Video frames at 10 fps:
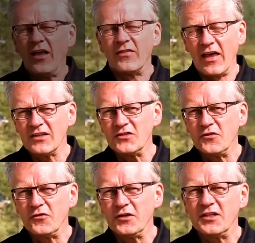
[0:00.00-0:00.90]
Thanks
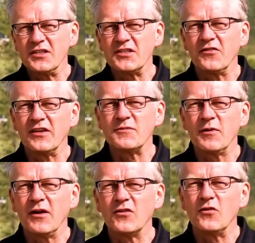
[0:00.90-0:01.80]
to 40 years of
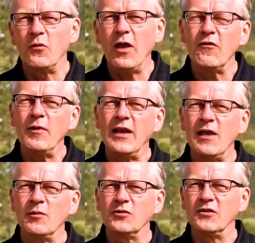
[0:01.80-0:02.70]
experience, we have been
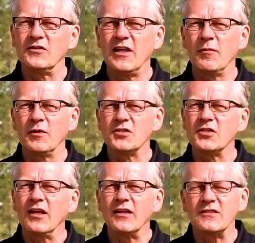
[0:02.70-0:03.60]
able to establish
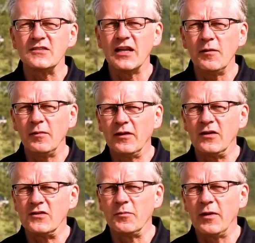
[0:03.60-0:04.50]
a sustainable
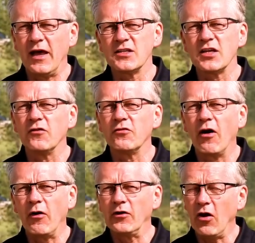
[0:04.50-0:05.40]
supply chain for
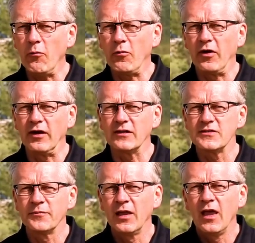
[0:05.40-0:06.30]
our down products.
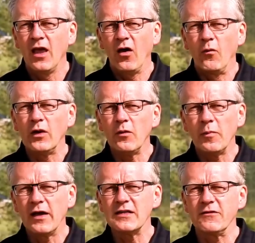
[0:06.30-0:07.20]
When you
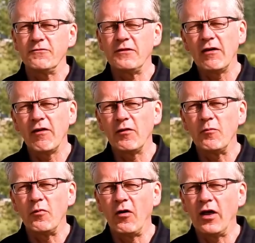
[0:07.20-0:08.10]
buy
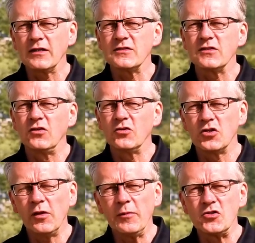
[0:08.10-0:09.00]
Fjällräven products, you
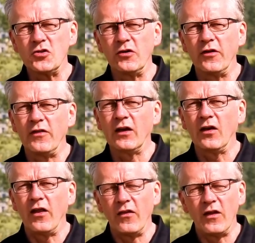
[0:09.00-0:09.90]
shall be sure that
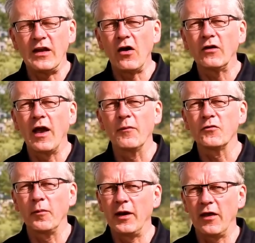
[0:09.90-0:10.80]
the down comes
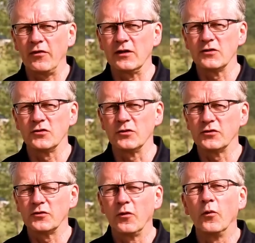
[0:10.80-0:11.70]
from an ethical
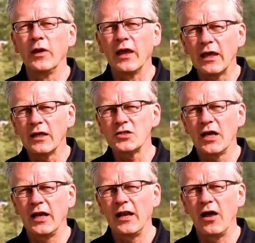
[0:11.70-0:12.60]
source. We are here in
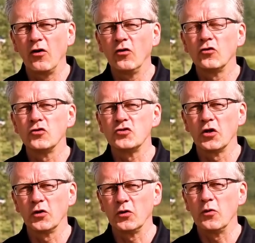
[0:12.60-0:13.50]
China now to
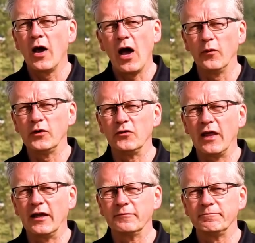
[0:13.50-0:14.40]
show you how we do that.